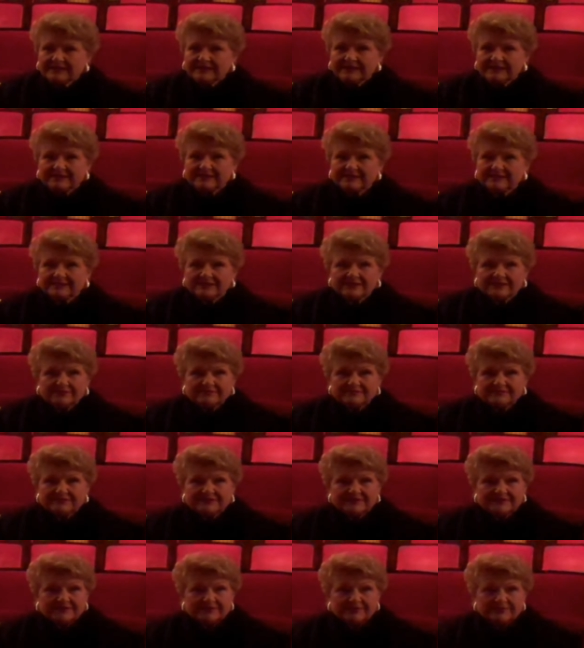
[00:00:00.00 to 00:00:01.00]
He loved,
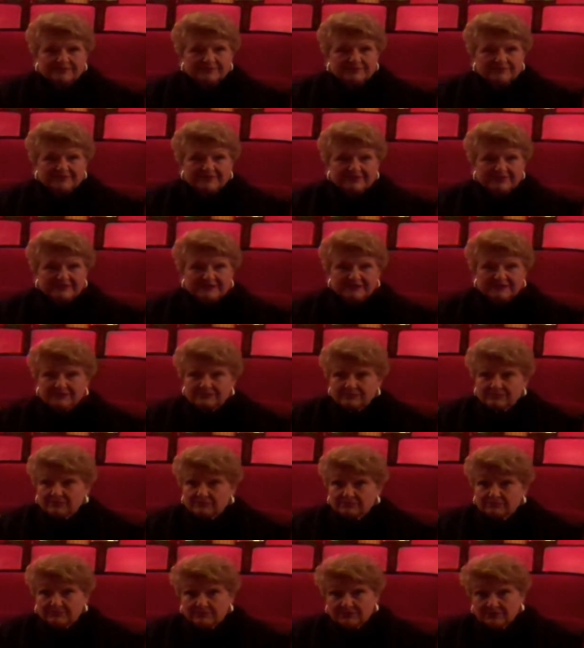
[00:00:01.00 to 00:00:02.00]
um, he
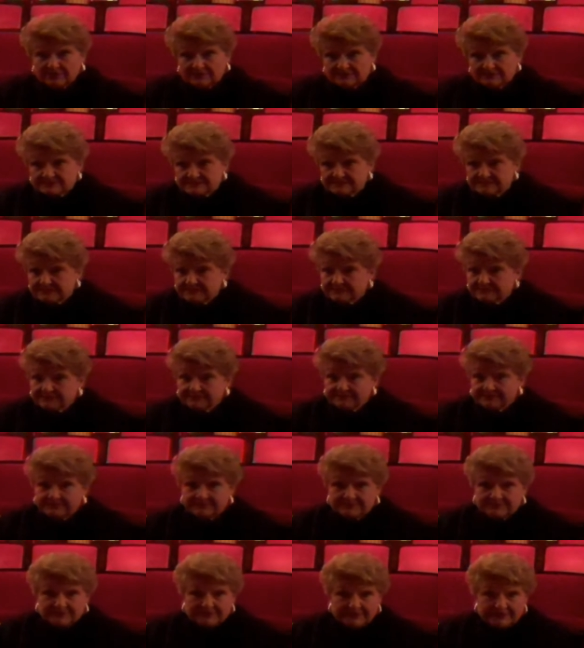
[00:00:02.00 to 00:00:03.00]
wrote books, he
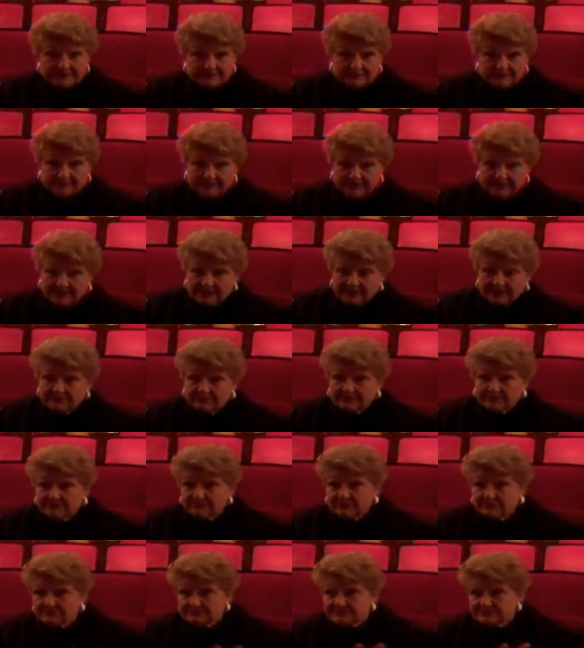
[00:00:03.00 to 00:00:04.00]
played the piano, he
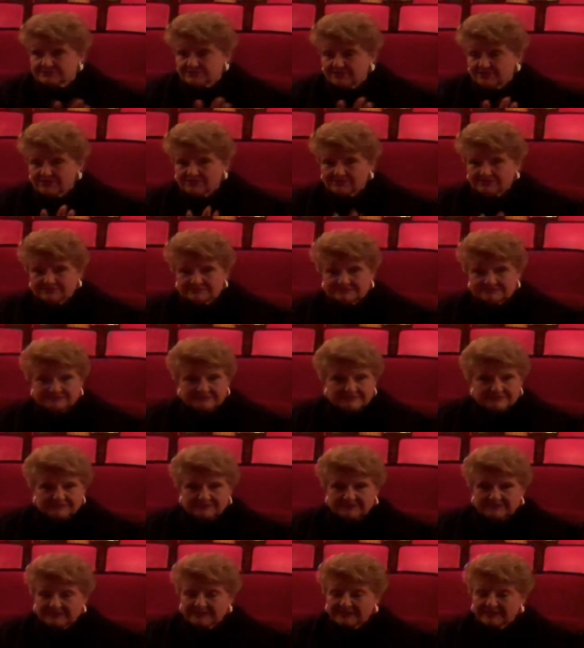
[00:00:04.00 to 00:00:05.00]
wrote songs, he,
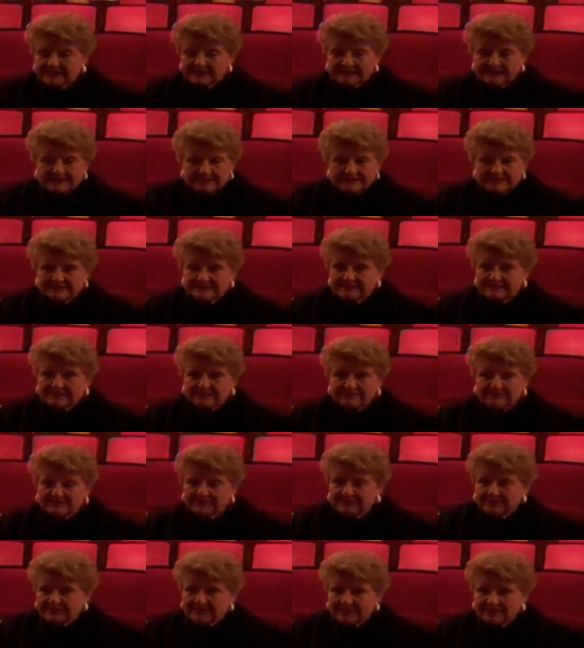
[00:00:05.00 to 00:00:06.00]
he did
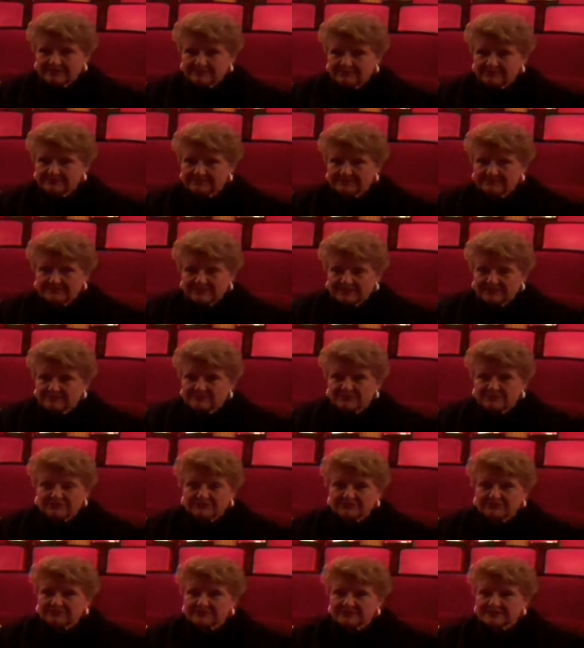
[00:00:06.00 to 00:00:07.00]
everything and, and
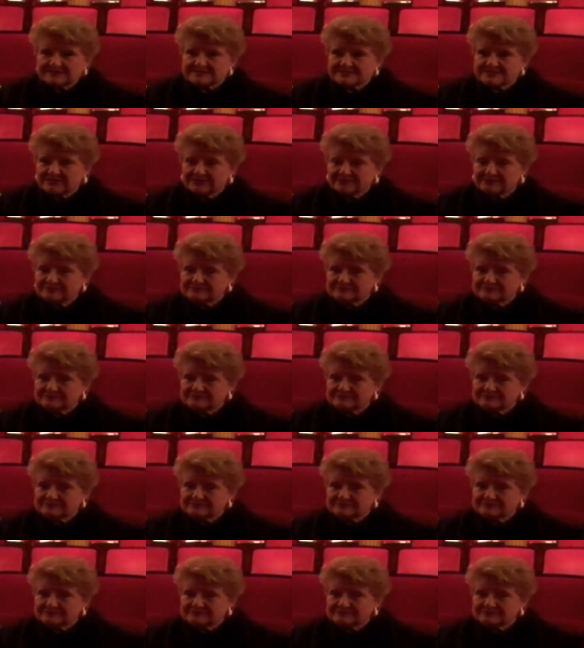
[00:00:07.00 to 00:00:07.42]
beautifully so.